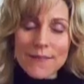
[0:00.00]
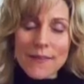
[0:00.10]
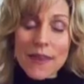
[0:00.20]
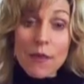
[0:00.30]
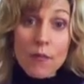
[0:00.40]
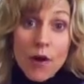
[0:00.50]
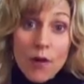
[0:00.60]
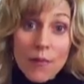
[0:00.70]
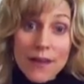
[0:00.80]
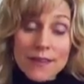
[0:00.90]
in the
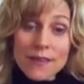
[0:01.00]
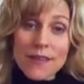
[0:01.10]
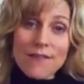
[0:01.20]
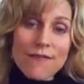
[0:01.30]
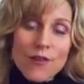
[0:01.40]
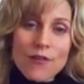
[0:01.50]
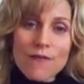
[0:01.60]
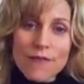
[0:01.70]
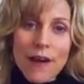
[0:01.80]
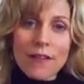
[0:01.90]
moment, the food
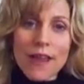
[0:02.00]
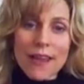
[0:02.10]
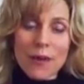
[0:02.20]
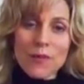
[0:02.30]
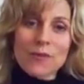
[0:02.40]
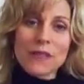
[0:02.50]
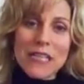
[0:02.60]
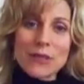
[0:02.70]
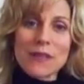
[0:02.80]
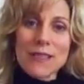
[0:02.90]
felt like it was really
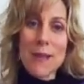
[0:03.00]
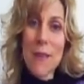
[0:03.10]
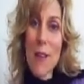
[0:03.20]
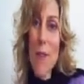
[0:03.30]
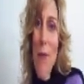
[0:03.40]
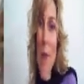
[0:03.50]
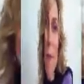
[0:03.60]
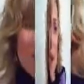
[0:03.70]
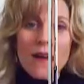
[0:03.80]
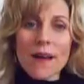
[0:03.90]
doing something for
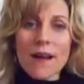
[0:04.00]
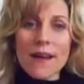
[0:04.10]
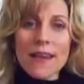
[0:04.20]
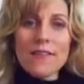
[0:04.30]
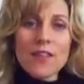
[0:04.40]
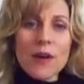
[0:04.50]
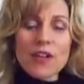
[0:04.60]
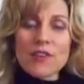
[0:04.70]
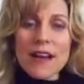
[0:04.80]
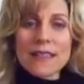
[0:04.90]
me. Even though I
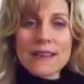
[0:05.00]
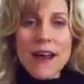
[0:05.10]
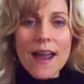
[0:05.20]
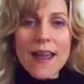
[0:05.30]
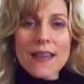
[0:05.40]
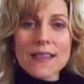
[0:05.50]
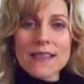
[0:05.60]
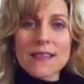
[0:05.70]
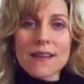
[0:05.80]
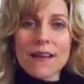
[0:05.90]
tried diets
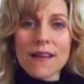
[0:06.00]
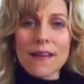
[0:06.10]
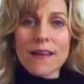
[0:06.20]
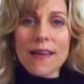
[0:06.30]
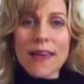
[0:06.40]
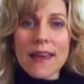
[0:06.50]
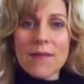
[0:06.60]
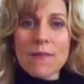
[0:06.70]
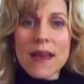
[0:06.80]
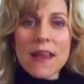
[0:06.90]

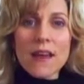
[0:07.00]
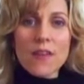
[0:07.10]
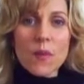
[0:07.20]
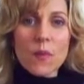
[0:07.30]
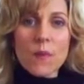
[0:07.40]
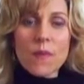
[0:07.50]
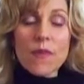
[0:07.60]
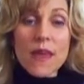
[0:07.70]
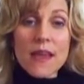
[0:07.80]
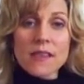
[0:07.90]
and many other
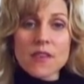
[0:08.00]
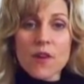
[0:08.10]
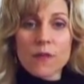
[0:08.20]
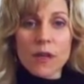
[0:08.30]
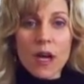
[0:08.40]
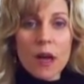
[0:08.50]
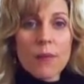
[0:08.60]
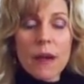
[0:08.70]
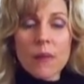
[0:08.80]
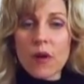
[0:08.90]
things to overcome
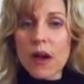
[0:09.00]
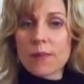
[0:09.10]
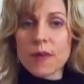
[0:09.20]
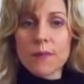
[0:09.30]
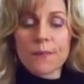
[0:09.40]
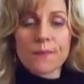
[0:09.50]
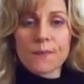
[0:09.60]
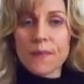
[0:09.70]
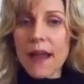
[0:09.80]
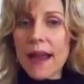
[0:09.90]
my problem,
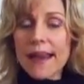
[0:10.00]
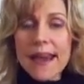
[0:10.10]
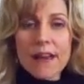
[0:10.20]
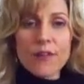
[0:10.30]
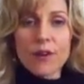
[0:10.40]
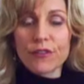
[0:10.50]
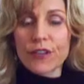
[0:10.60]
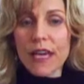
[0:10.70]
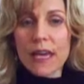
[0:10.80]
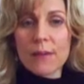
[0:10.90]
I never
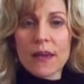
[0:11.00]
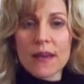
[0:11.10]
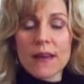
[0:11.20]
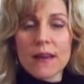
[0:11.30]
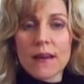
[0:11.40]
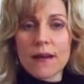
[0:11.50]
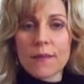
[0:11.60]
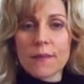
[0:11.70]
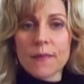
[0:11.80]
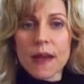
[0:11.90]
overcame it.
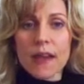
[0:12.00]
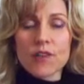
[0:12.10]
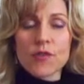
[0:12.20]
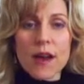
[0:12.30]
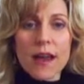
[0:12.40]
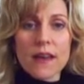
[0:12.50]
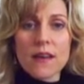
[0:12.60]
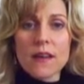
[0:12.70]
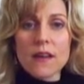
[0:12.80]
I tried